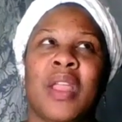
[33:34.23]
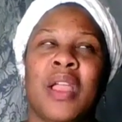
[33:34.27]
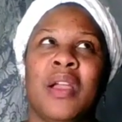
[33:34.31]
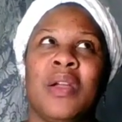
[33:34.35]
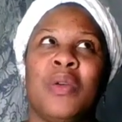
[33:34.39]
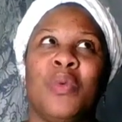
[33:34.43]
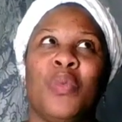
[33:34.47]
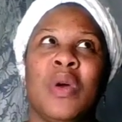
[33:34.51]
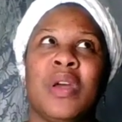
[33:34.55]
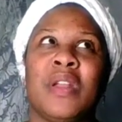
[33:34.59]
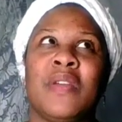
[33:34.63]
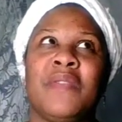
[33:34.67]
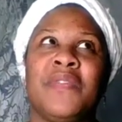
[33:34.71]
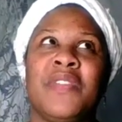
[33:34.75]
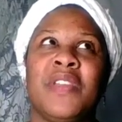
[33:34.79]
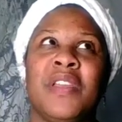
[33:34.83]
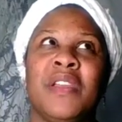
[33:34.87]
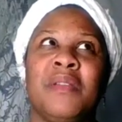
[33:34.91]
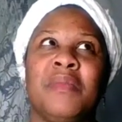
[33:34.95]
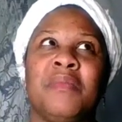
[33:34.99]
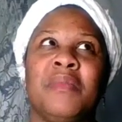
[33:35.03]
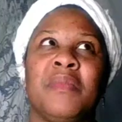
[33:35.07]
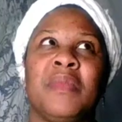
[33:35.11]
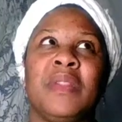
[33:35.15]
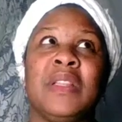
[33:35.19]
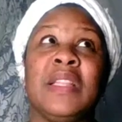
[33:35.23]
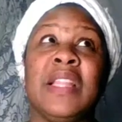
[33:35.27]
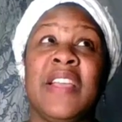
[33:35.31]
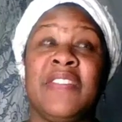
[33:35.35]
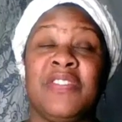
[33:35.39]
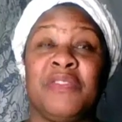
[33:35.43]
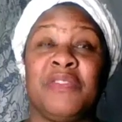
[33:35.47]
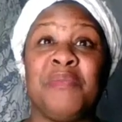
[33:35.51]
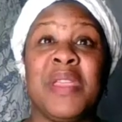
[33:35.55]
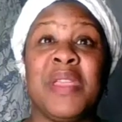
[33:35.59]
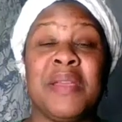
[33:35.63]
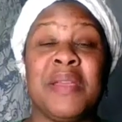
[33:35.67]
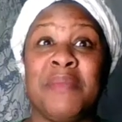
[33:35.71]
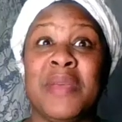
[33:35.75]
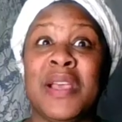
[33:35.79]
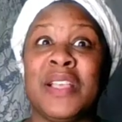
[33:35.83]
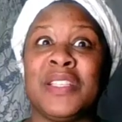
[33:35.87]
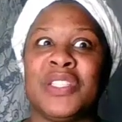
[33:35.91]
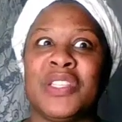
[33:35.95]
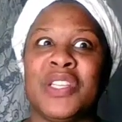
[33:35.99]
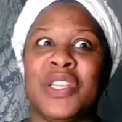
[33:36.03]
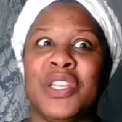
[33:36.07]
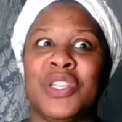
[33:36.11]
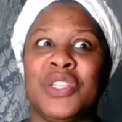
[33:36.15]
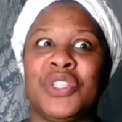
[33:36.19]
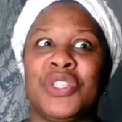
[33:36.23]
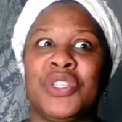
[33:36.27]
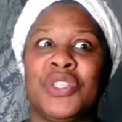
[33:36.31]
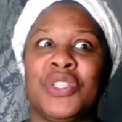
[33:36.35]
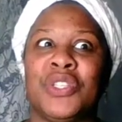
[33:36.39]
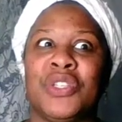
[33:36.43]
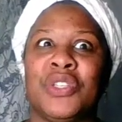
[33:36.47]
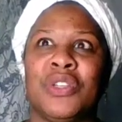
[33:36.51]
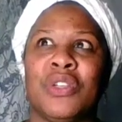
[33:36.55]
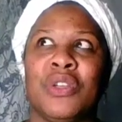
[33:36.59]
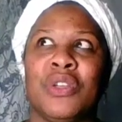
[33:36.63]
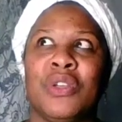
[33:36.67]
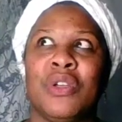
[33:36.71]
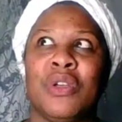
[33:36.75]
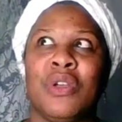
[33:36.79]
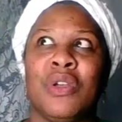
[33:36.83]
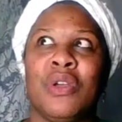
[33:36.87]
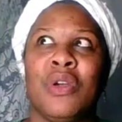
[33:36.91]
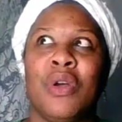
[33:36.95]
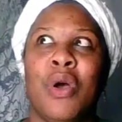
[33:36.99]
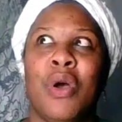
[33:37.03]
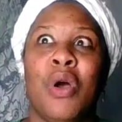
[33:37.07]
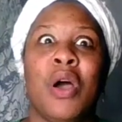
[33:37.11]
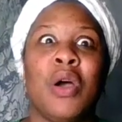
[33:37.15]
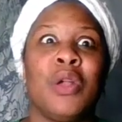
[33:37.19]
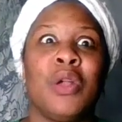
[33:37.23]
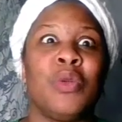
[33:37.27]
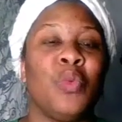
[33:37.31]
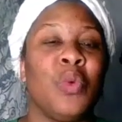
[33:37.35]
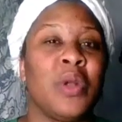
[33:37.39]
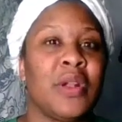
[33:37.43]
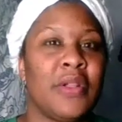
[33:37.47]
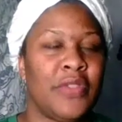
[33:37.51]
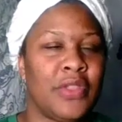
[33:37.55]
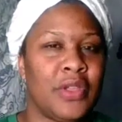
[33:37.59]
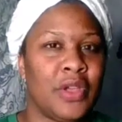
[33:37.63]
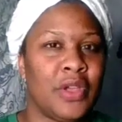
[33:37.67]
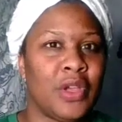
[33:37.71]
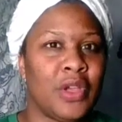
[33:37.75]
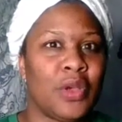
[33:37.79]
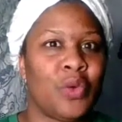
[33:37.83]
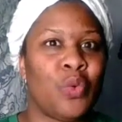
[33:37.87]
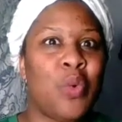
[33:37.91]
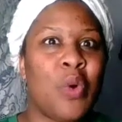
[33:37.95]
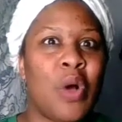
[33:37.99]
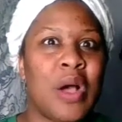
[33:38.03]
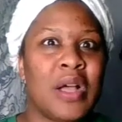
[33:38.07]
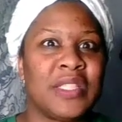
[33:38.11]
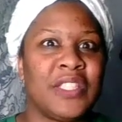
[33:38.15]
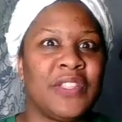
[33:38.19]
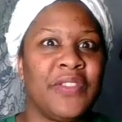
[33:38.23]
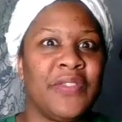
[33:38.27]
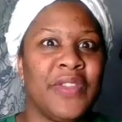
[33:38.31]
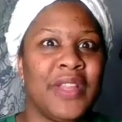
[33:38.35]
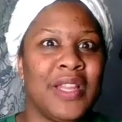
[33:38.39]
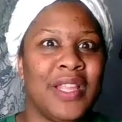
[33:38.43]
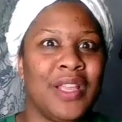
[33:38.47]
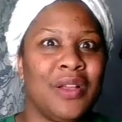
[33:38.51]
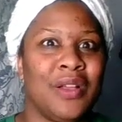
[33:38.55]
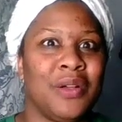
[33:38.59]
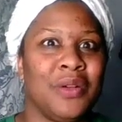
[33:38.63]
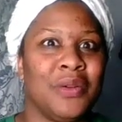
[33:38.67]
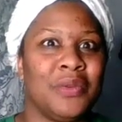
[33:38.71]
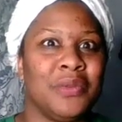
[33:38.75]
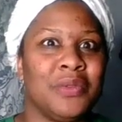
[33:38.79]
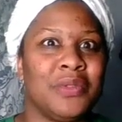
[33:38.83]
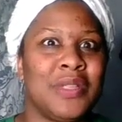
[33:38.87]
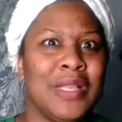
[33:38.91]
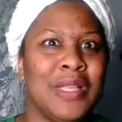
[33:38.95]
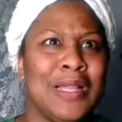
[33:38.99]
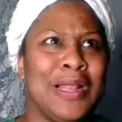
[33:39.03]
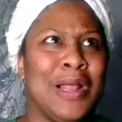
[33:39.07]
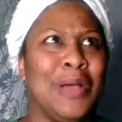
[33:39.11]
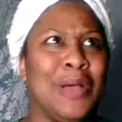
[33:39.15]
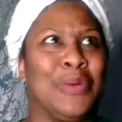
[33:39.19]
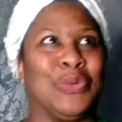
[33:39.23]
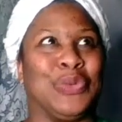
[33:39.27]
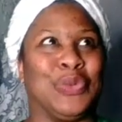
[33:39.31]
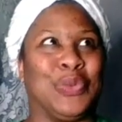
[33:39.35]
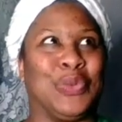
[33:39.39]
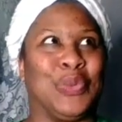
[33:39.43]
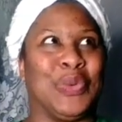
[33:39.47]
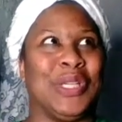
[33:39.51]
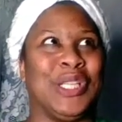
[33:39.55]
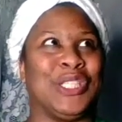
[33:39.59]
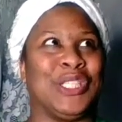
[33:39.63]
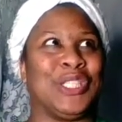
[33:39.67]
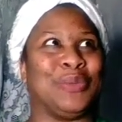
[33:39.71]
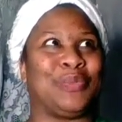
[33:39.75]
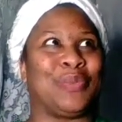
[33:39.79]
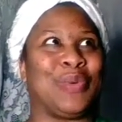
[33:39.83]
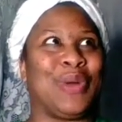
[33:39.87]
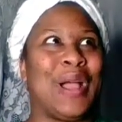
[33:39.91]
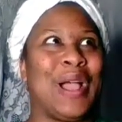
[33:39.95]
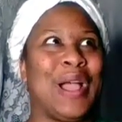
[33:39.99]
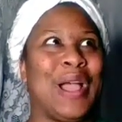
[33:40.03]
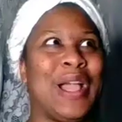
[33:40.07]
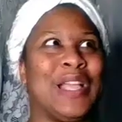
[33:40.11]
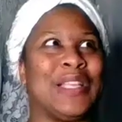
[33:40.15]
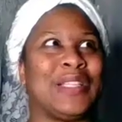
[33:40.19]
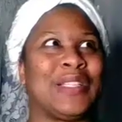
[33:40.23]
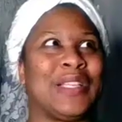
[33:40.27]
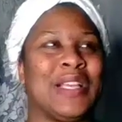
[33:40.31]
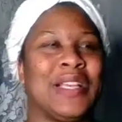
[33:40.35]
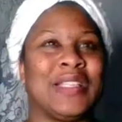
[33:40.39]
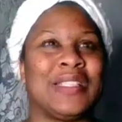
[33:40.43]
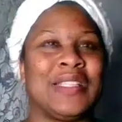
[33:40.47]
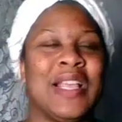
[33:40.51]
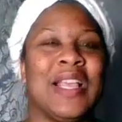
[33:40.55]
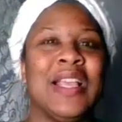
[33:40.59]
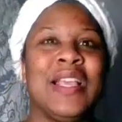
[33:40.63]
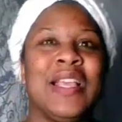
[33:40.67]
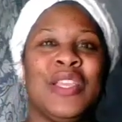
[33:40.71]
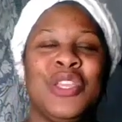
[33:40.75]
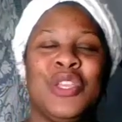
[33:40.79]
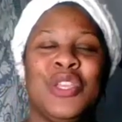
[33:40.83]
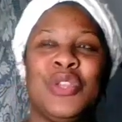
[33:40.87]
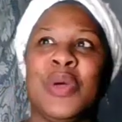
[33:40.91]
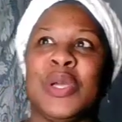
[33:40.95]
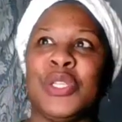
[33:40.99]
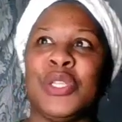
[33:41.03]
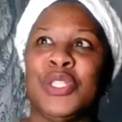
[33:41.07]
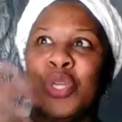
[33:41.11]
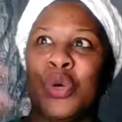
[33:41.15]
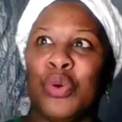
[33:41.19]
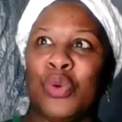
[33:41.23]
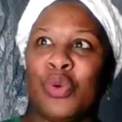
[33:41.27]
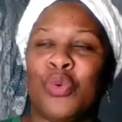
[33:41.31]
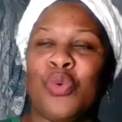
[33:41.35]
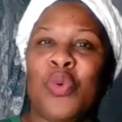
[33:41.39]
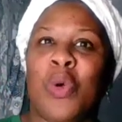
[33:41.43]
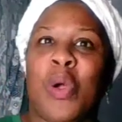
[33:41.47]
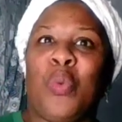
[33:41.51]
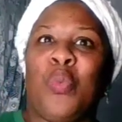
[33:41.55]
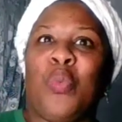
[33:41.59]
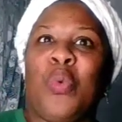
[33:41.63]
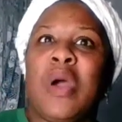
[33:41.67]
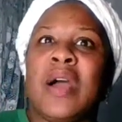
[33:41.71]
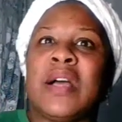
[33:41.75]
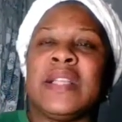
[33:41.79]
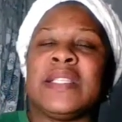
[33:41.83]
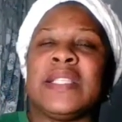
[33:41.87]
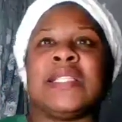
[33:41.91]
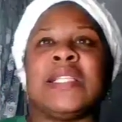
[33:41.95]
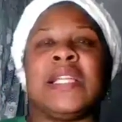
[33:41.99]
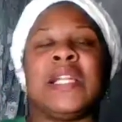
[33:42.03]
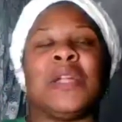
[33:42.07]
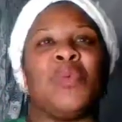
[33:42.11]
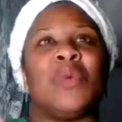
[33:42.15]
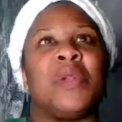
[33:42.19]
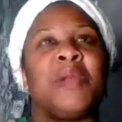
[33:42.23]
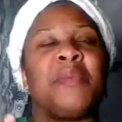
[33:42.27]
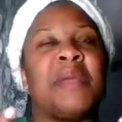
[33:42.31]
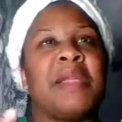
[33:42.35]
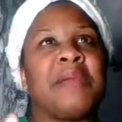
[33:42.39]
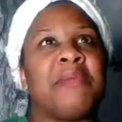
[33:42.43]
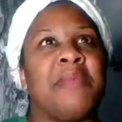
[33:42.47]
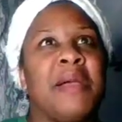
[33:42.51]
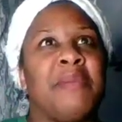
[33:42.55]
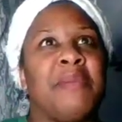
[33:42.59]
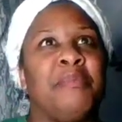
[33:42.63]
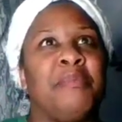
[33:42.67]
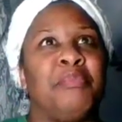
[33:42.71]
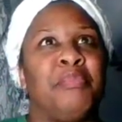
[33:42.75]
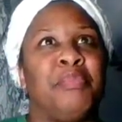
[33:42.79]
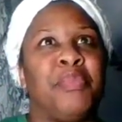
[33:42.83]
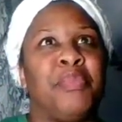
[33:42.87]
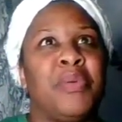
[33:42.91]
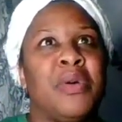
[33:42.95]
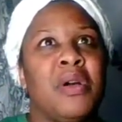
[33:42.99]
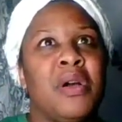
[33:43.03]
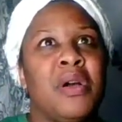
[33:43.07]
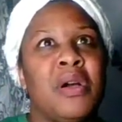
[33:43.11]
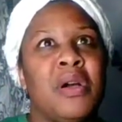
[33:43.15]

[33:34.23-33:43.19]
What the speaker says: one of them left me a message on one of the Kwanzaa videos. And I was really surprised because, I told her who I was. I said, I want to make my book.